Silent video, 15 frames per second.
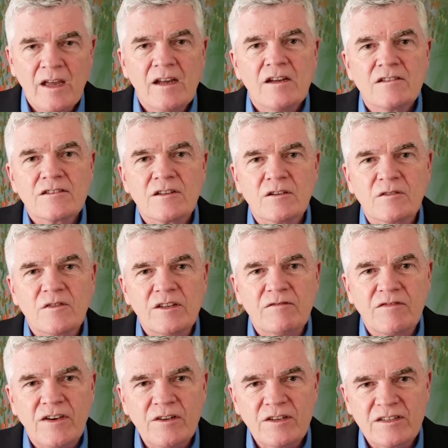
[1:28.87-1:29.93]
So the
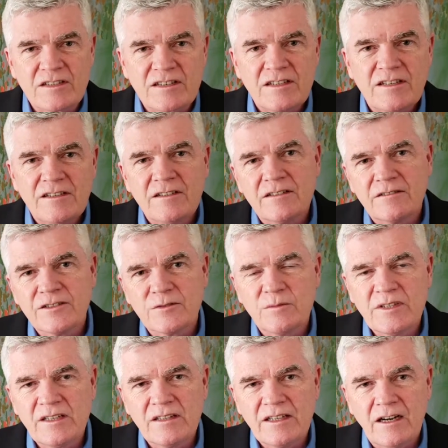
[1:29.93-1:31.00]
focus here is
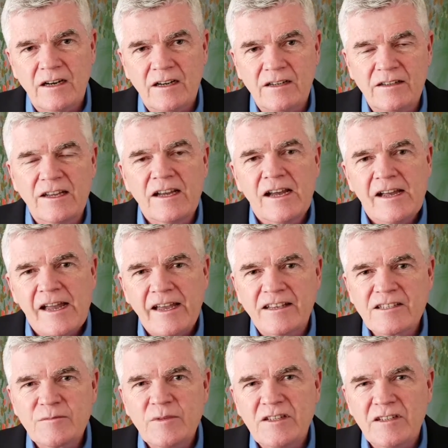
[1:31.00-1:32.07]
really on
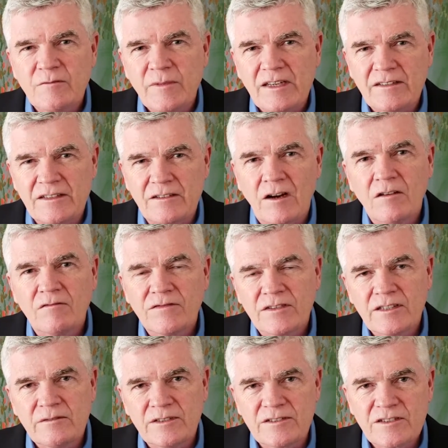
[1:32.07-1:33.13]
experimenting,
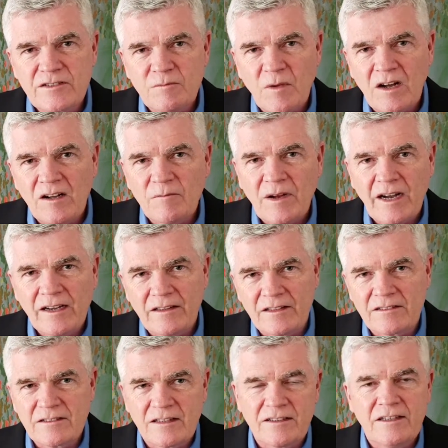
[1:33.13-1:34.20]
hopefully with small
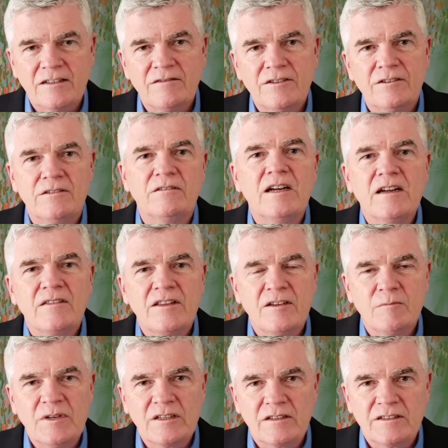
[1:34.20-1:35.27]
pilots that give you the
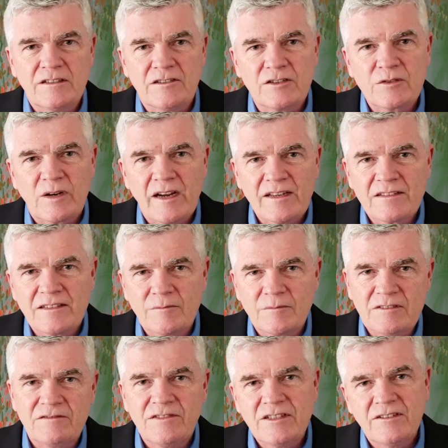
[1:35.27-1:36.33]
ability to try
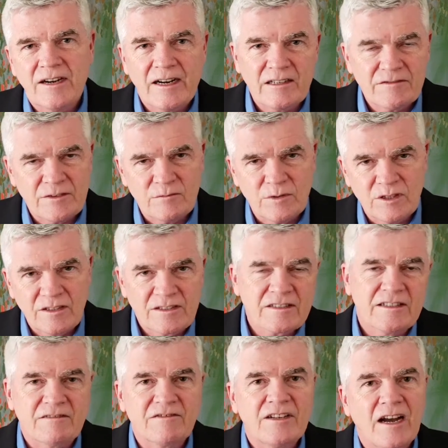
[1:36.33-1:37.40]
something, figure out if it works.
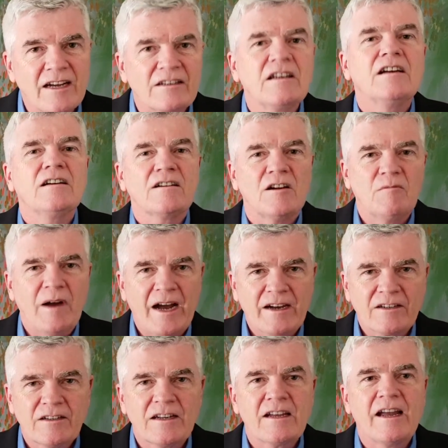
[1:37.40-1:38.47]
If not, go back
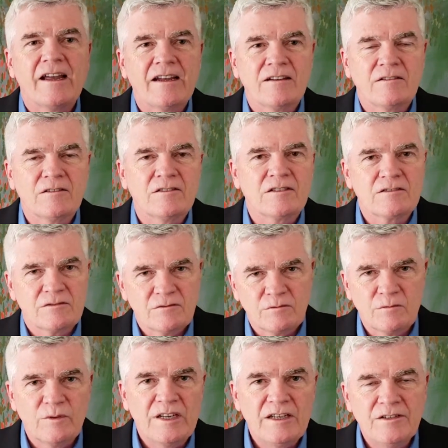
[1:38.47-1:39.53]
and
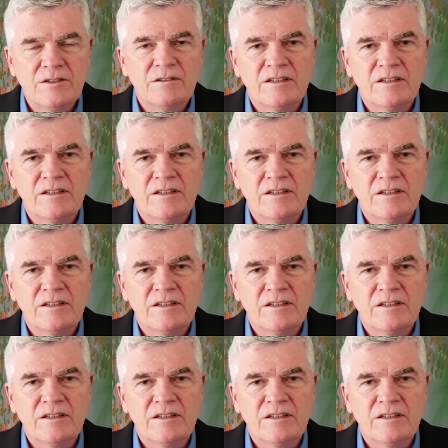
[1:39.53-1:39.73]
redo